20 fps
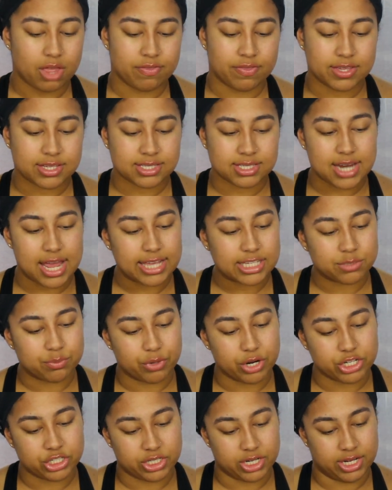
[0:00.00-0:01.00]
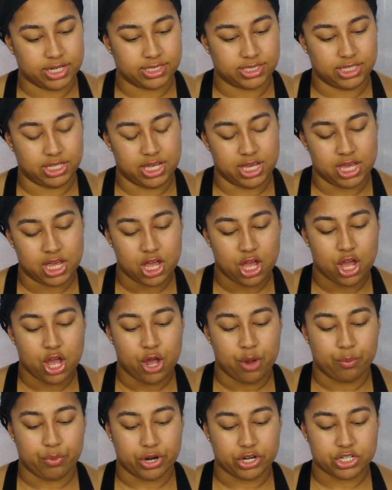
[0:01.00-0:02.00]
This next brush is the
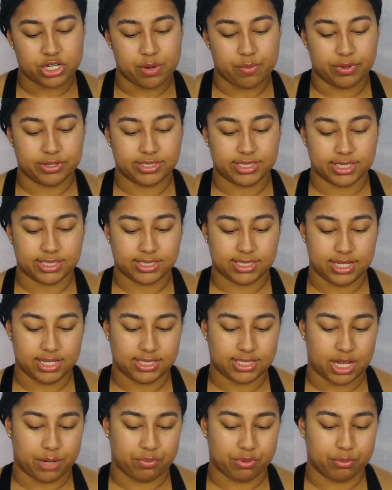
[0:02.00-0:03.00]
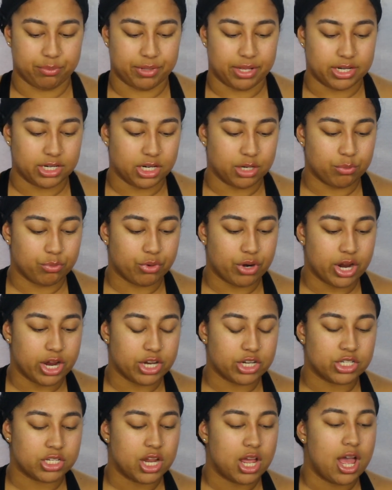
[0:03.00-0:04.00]
brush number 16 tapered blending
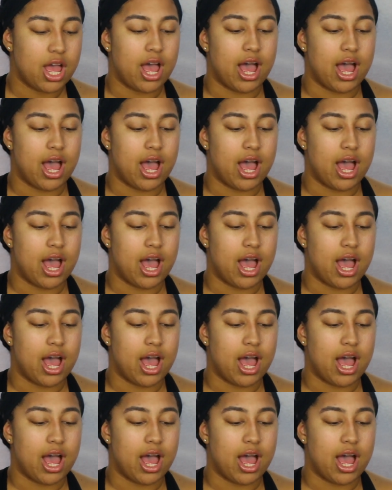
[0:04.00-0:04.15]
brush.